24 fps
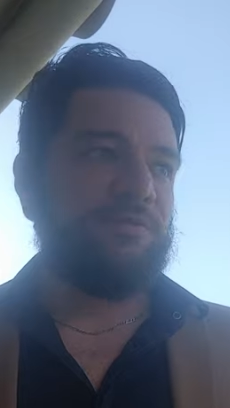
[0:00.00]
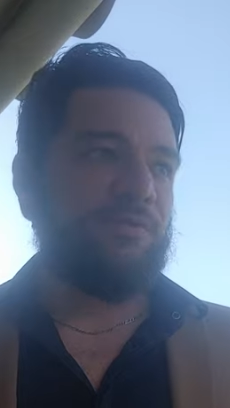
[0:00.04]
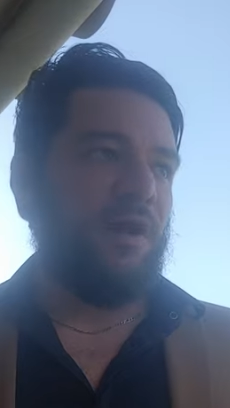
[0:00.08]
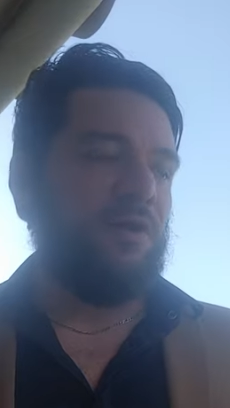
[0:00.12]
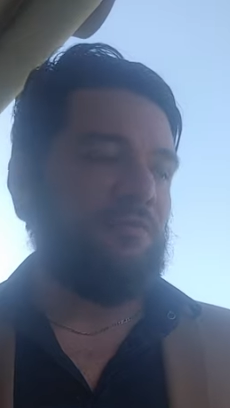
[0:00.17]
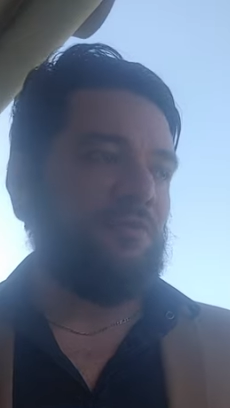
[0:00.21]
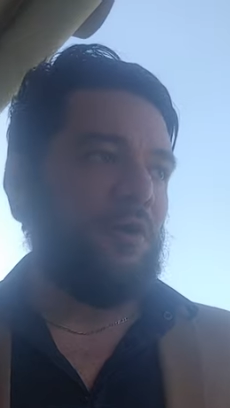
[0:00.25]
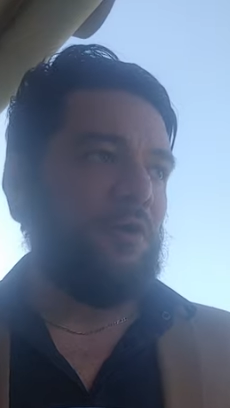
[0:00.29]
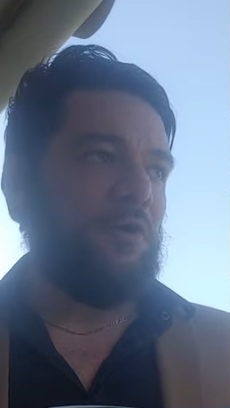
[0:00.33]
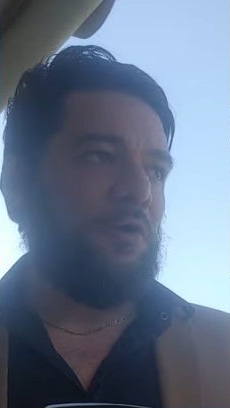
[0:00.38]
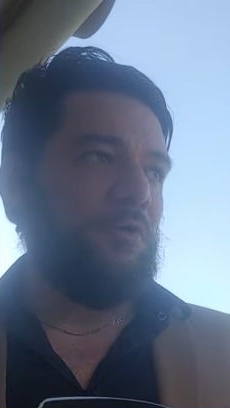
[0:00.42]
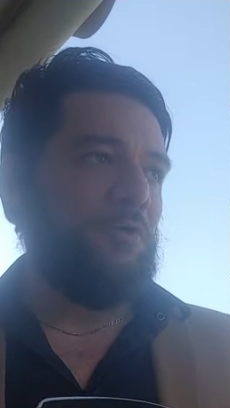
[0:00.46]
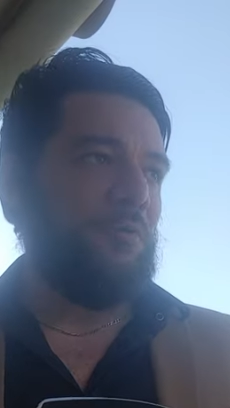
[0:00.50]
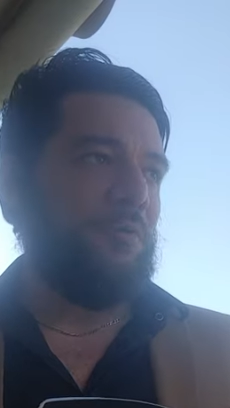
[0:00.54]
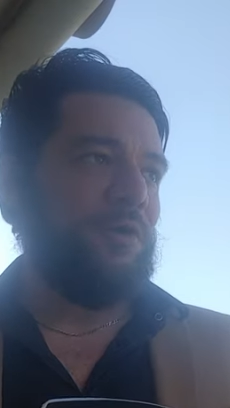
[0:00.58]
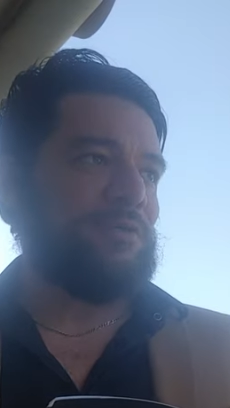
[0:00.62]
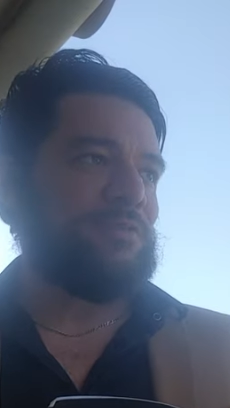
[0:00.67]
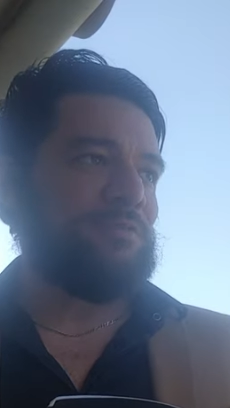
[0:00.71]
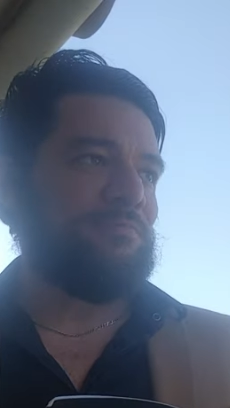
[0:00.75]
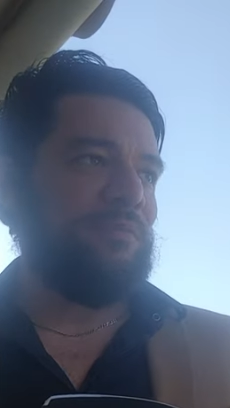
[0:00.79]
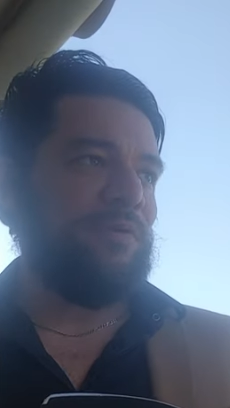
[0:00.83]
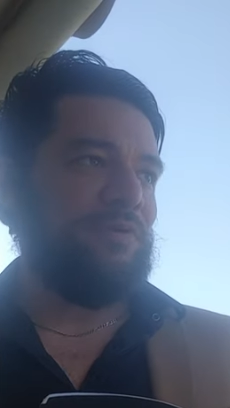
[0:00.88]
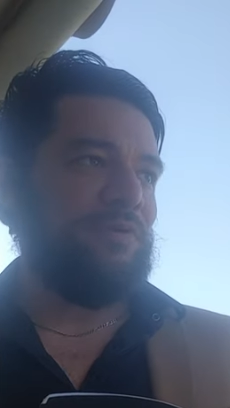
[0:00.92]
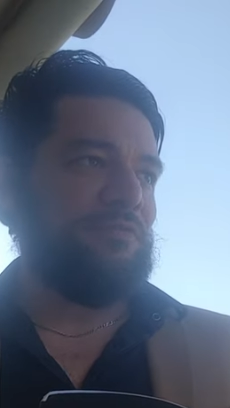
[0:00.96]
So I've
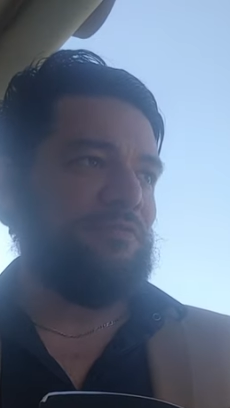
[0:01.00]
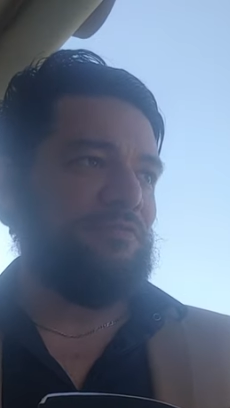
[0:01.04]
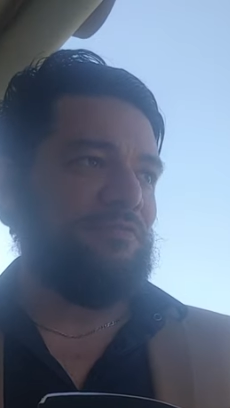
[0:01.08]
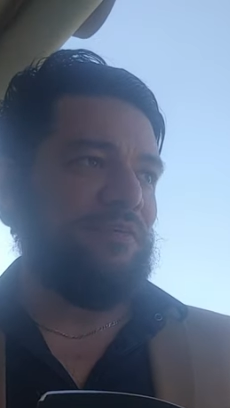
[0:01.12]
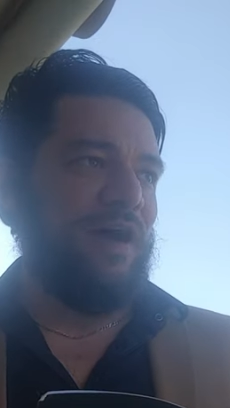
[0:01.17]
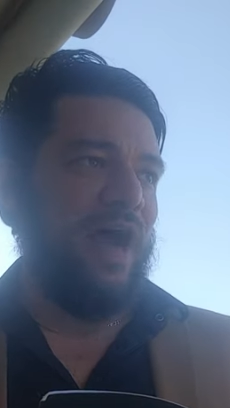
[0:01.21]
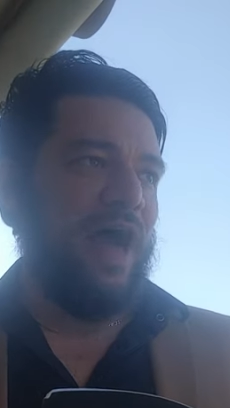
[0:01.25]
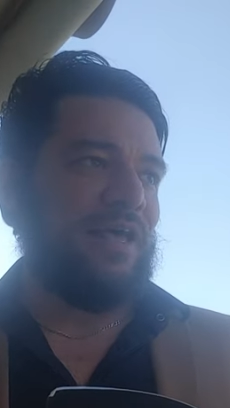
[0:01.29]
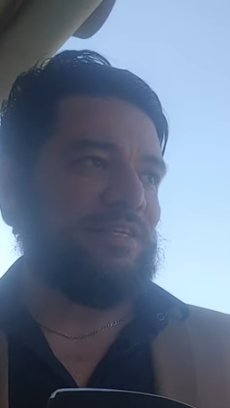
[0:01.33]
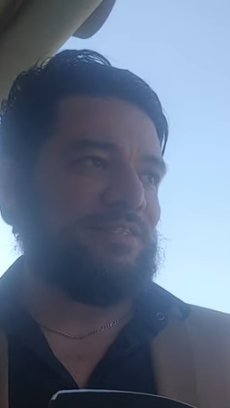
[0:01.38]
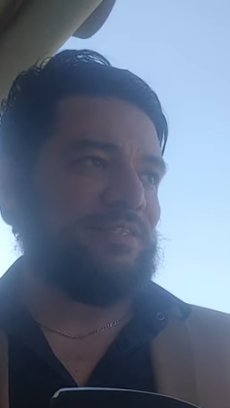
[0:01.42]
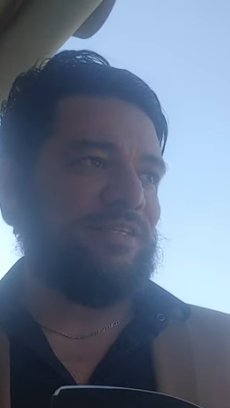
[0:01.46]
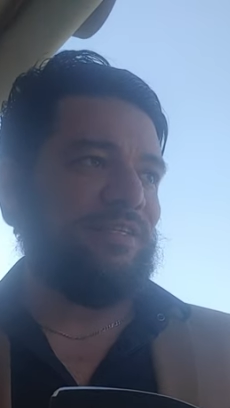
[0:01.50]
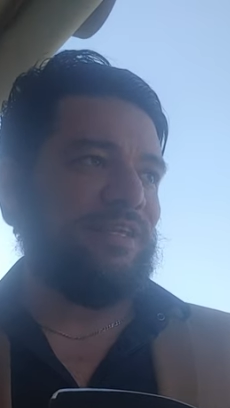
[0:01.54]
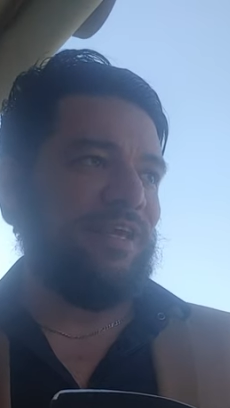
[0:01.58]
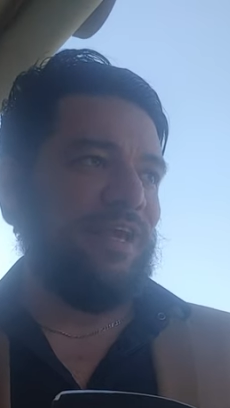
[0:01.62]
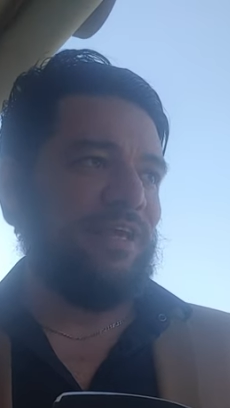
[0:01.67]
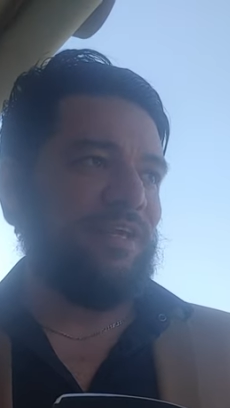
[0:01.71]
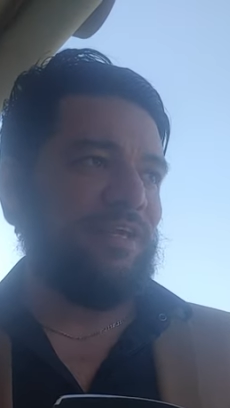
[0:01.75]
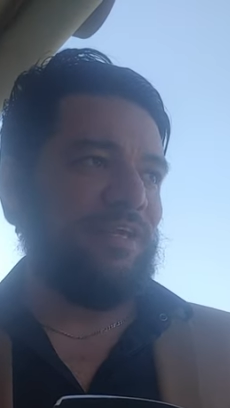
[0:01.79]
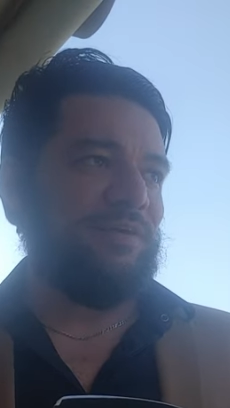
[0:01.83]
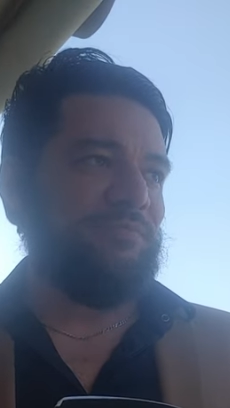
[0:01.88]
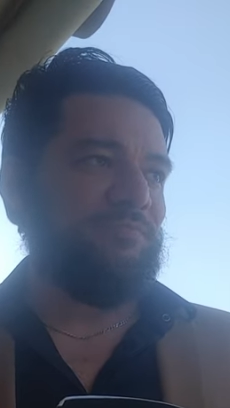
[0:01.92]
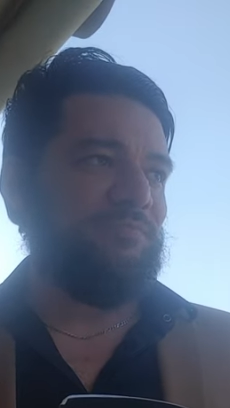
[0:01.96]
always been
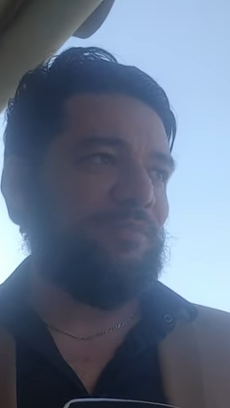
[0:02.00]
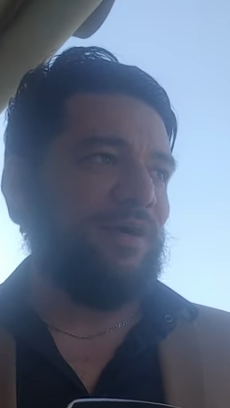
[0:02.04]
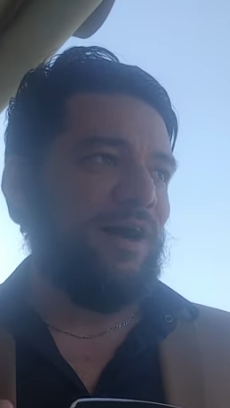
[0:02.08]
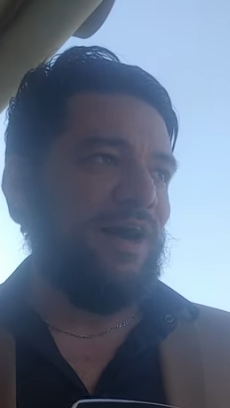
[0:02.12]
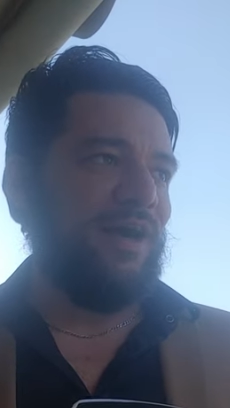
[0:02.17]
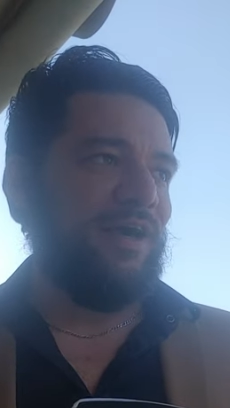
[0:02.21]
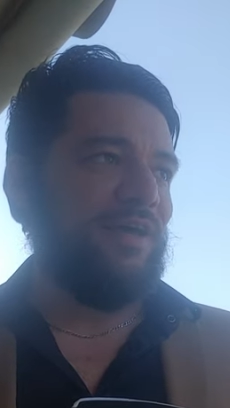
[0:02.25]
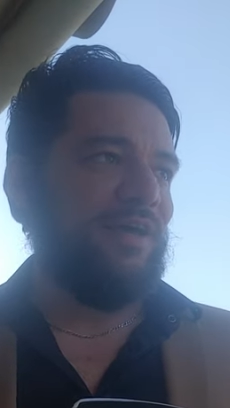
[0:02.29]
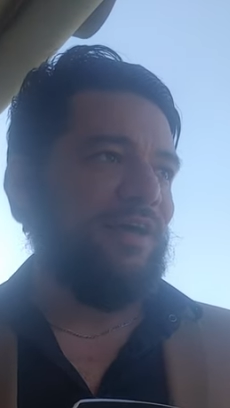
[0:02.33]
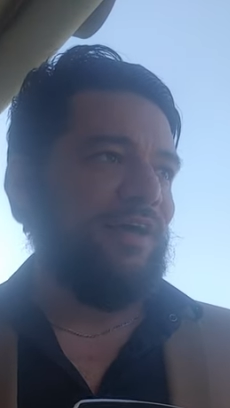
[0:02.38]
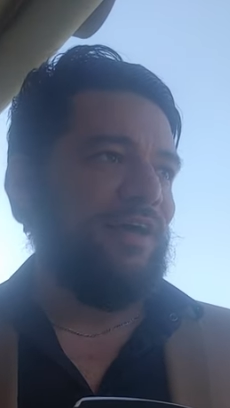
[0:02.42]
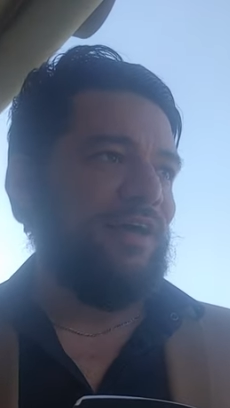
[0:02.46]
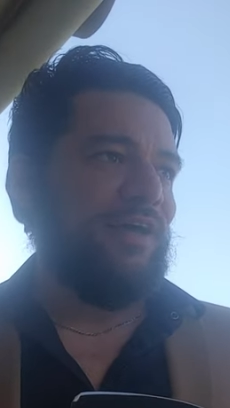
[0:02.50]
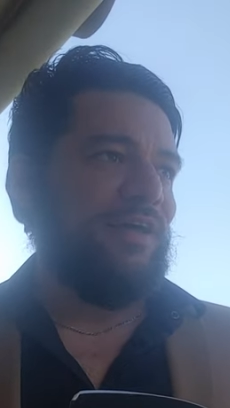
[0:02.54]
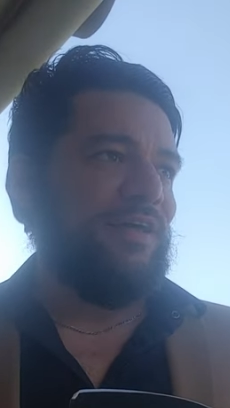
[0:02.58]
fascinated by